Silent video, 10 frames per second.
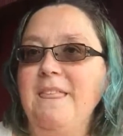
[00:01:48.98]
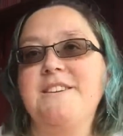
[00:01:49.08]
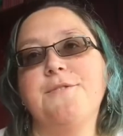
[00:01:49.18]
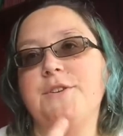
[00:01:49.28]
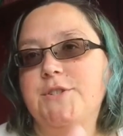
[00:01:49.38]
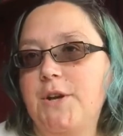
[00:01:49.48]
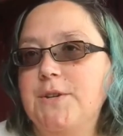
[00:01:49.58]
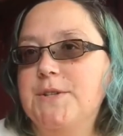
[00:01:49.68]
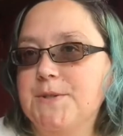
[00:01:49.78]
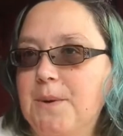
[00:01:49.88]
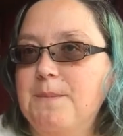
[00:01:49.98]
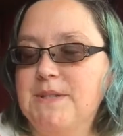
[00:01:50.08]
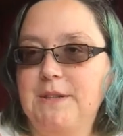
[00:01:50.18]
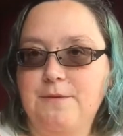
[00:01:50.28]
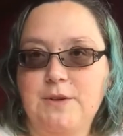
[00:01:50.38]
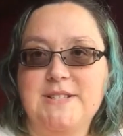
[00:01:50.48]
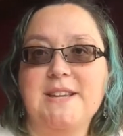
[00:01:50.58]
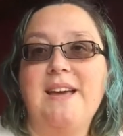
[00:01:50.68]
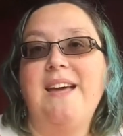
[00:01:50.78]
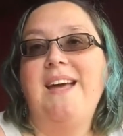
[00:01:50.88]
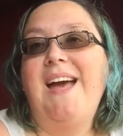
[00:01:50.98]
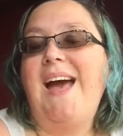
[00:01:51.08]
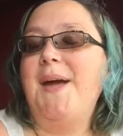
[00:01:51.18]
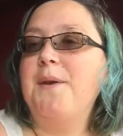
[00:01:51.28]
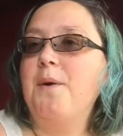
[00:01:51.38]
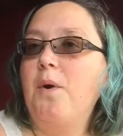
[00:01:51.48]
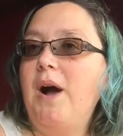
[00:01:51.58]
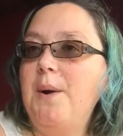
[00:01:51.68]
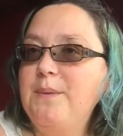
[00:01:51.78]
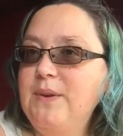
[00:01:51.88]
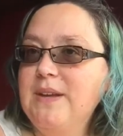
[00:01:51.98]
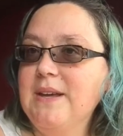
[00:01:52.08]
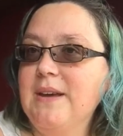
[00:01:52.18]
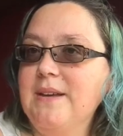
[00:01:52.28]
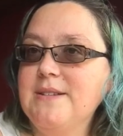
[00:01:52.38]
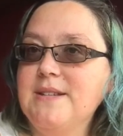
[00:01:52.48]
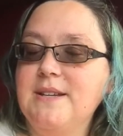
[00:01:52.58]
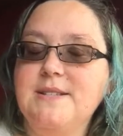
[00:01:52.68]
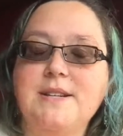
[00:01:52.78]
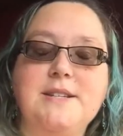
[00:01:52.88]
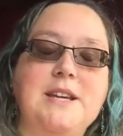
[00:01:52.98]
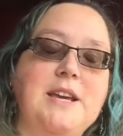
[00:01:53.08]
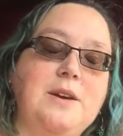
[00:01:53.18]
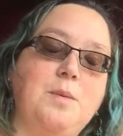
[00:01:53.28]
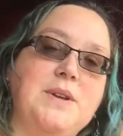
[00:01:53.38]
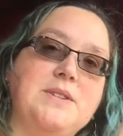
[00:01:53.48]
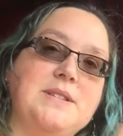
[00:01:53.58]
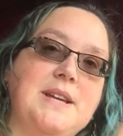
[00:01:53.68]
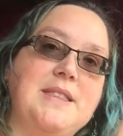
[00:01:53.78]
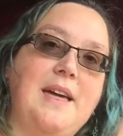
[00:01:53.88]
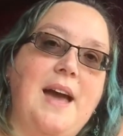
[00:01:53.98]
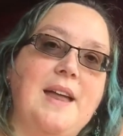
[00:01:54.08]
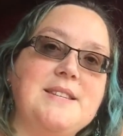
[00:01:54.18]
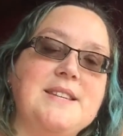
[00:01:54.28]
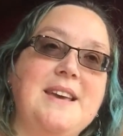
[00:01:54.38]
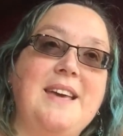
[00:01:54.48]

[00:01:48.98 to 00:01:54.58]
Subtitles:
different tones and timbres in the voice. And I was looking at a study which said that